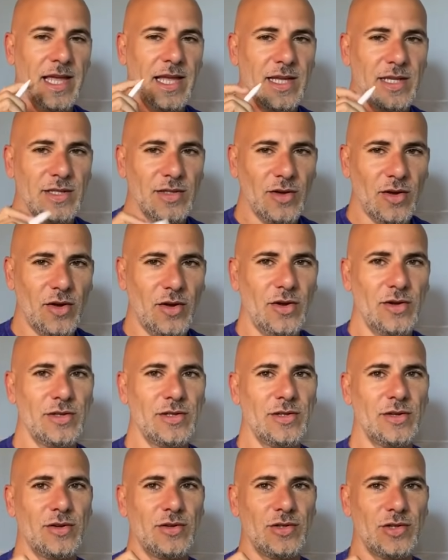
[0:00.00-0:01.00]
is
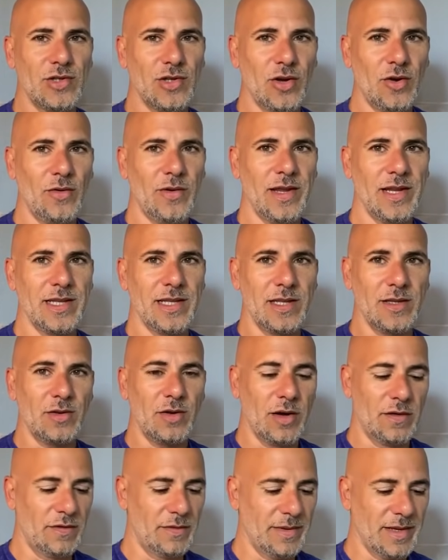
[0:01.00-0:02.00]
also showing that
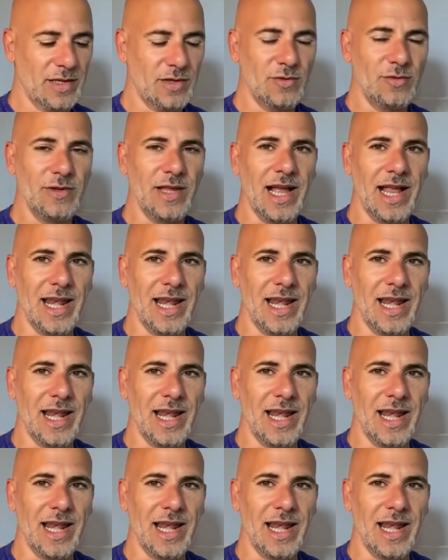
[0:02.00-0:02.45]
government could